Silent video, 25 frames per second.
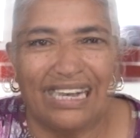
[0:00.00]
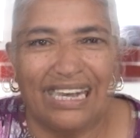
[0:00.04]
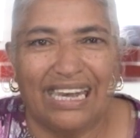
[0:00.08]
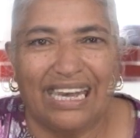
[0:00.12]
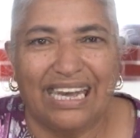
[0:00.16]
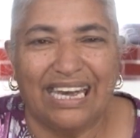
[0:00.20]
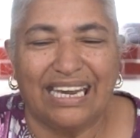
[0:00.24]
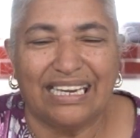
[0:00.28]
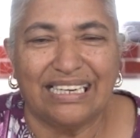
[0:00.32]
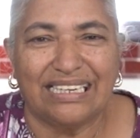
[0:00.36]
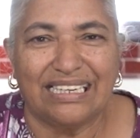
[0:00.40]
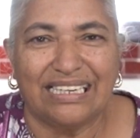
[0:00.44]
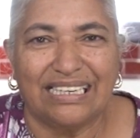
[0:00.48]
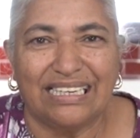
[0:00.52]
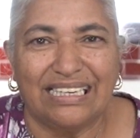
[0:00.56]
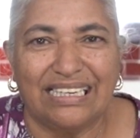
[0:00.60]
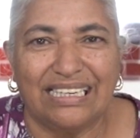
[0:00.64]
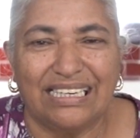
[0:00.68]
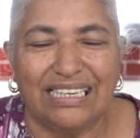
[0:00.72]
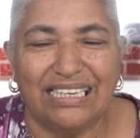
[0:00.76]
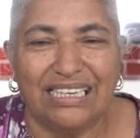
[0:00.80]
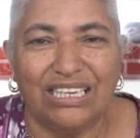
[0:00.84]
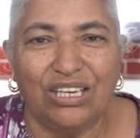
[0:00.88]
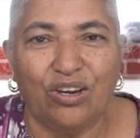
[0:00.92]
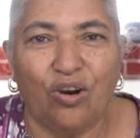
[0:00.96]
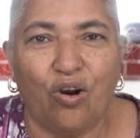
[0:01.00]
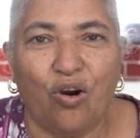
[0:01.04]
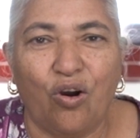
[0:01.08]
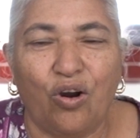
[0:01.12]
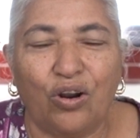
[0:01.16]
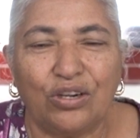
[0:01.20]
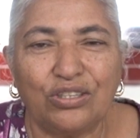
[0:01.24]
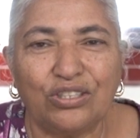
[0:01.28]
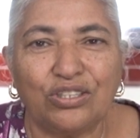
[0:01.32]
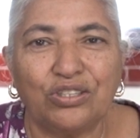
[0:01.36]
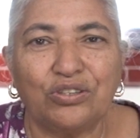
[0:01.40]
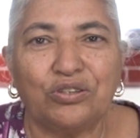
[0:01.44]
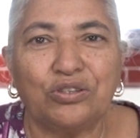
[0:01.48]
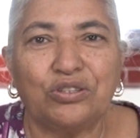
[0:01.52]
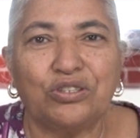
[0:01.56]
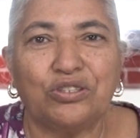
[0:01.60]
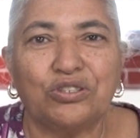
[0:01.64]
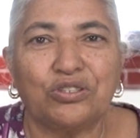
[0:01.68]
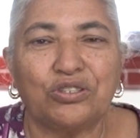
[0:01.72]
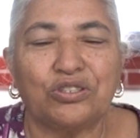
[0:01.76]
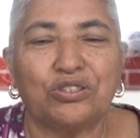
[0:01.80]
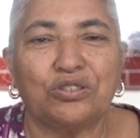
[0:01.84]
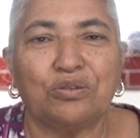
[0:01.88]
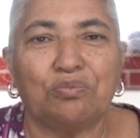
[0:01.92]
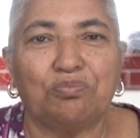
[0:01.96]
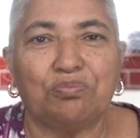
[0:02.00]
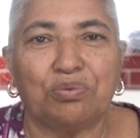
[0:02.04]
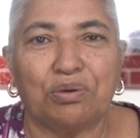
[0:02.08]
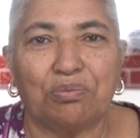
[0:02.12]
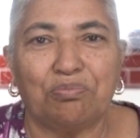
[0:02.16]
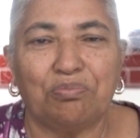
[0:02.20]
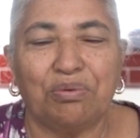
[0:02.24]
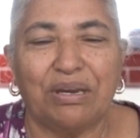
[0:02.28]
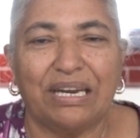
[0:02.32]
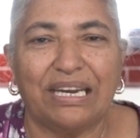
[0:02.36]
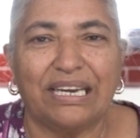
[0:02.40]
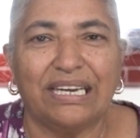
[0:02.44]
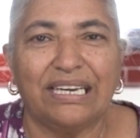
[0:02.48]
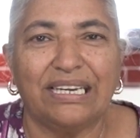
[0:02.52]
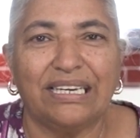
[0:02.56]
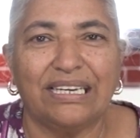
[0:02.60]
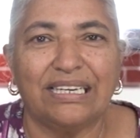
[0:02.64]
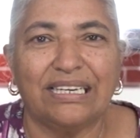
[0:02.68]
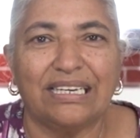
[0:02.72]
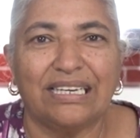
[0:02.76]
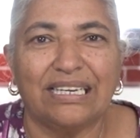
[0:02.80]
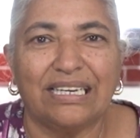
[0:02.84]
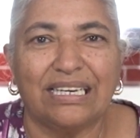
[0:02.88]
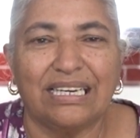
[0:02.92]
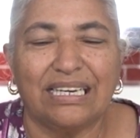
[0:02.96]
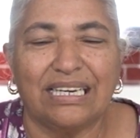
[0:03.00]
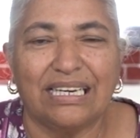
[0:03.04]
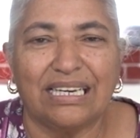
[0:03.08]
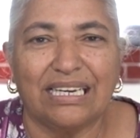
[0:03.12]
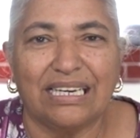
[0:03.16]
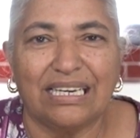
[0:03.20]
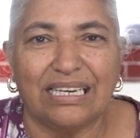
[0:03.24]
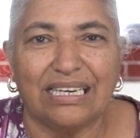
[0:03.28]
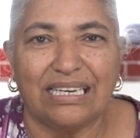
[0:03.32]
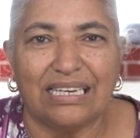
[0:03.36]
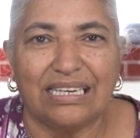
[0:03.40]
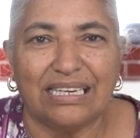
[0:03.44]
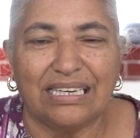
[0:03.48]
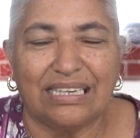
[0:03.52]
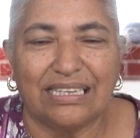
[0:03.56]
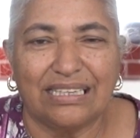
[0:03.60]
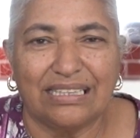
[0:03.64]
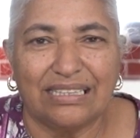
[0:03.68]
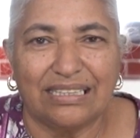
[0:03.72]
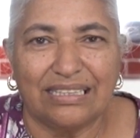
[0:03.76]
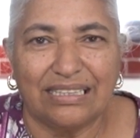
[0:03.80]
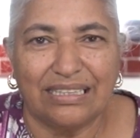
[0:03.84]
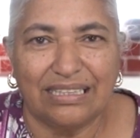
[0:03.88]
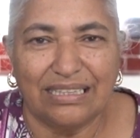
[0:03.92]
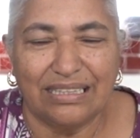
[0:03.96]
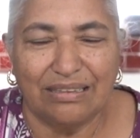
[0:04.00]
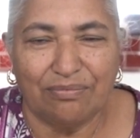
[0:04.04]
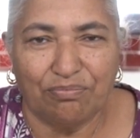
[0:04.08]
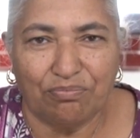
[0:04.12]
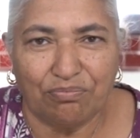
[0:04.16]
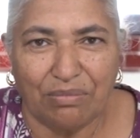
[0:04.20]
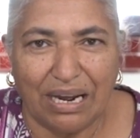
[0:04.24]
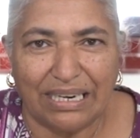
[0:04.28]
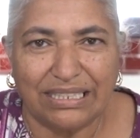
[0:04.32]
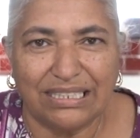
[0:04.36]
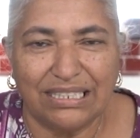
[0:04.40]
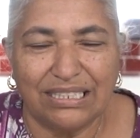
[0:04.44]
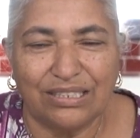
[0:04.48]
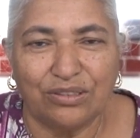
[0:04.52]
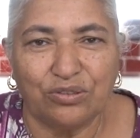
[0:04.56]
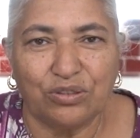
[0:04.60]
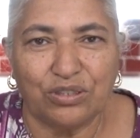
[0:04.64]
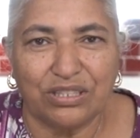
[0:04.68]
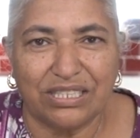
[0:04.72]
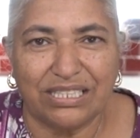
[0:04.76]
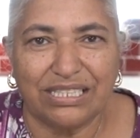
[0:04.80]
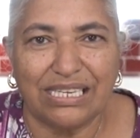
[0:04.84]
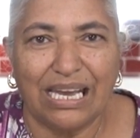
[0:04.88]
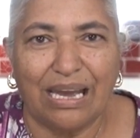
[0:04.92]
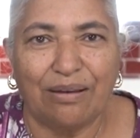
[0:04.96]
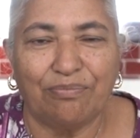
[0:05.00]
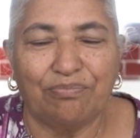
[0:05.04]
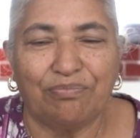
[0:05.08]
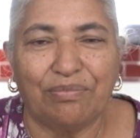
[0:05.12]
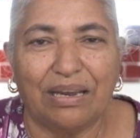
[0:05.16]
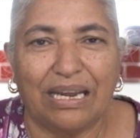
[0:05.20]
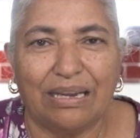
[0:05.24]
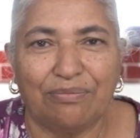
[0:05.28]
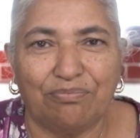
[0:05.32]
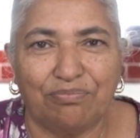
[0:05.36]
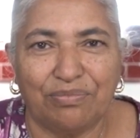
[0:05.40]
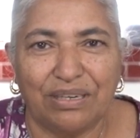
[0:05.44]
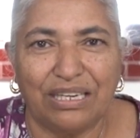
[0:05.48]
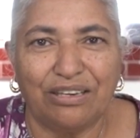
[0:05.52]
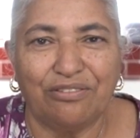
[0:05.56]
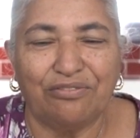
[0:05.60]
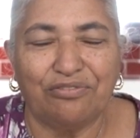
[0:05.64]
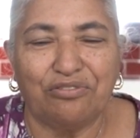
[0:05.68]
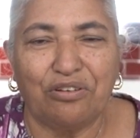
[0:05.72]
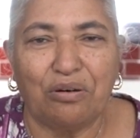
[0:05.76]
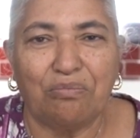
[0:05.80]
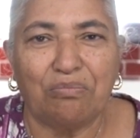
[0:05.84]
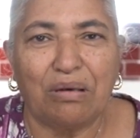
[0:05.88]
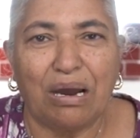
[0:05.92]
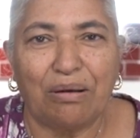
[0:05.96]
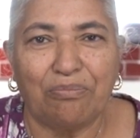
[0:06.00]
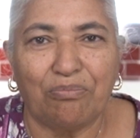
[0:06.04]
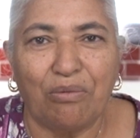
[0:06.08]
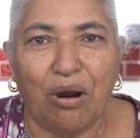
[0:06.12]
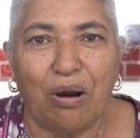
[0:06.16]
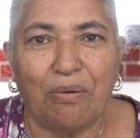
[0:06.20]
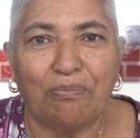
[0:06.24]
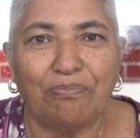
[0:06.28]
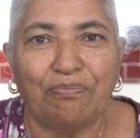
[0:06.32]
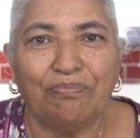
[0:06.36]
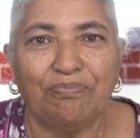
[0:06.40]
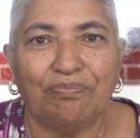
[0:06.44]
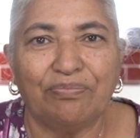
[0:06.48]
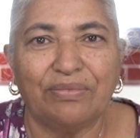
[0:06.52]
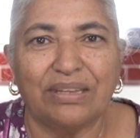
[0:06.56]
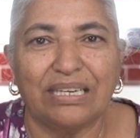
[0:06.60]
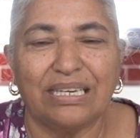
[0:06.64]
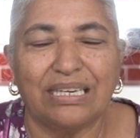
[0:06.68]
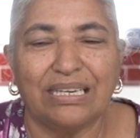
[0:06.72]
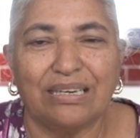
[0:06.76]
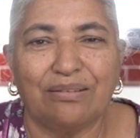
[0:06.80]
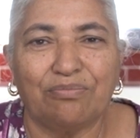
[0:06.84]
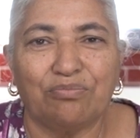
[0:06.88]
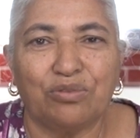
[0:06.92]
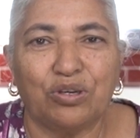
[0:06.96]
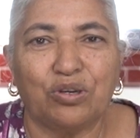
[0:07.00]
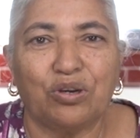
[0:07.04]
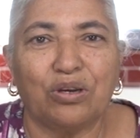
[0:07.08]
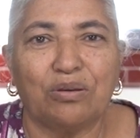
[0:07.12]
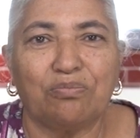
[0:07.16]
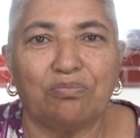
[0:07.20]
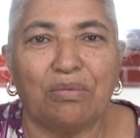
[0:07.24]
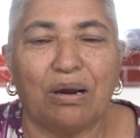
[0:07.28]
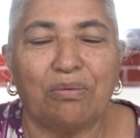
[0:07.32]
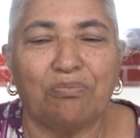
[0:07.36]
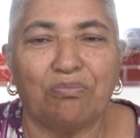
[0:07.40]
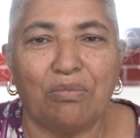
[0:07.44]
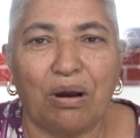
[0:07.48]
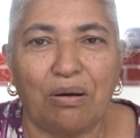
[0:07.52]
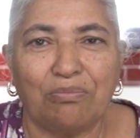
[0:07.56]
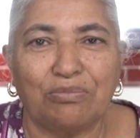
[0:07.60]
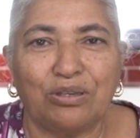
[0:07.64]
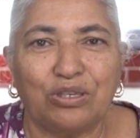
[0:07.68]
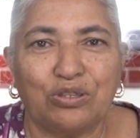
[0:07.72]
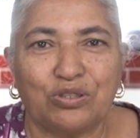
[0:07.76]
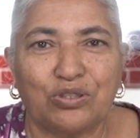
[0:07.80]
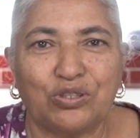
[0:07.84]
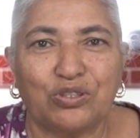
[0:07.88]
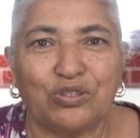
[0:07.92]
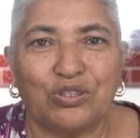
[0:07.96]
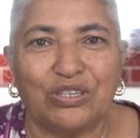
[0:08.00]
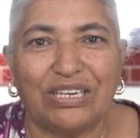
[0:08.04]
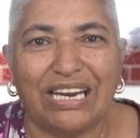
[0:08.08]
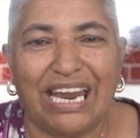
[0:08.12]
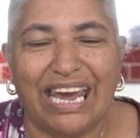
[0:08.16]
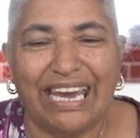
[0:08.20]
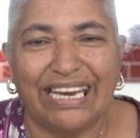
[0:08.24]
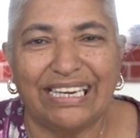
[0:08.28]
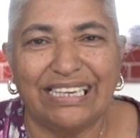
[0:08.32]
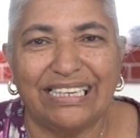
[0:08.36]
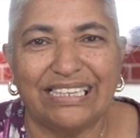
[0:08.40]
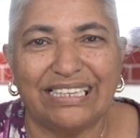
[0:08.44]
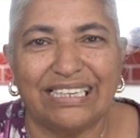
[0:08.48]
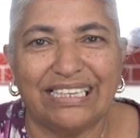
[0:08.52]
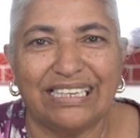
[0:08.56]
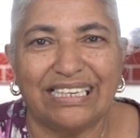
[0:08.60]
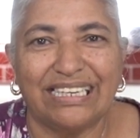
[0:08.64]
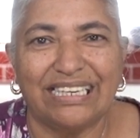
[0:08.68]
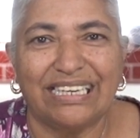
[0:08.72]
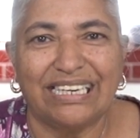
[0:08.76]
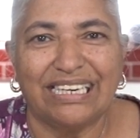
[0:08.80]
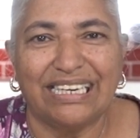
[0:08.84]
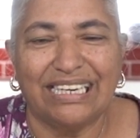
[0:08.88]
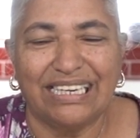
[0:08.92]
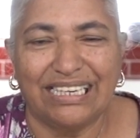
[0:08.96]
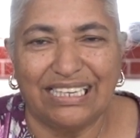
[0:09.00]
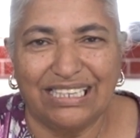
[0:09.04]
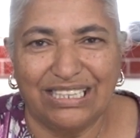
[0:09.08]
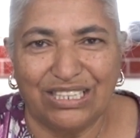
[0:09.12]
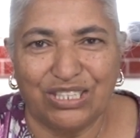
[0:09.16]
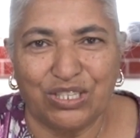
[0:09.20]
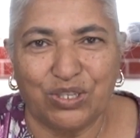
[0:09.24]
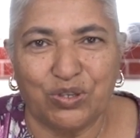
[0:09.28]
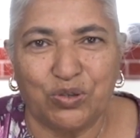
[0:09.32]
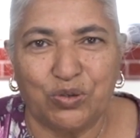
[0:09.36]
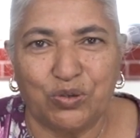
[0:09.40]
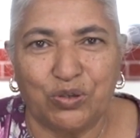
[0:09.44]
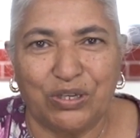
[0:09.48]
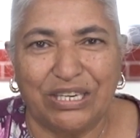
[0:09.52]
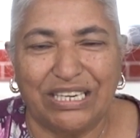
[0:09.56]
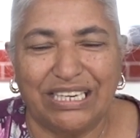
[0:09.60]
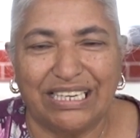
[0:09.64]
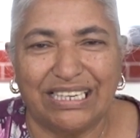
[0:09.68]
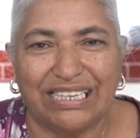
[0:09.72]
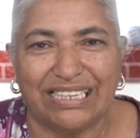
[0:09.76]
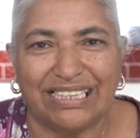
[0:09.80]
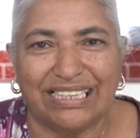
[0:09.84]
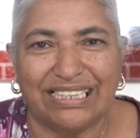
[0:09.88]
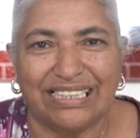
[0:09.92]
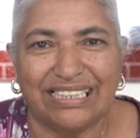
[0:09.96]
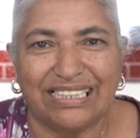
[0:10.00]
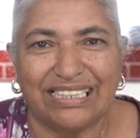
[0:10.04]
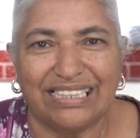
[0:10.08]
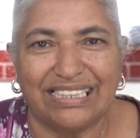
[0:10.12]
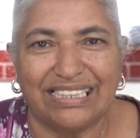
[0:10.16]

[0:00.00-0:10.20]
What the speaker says: And he also used to prepare mutton with samp and bring for my mom, because my mom used to like his cooking.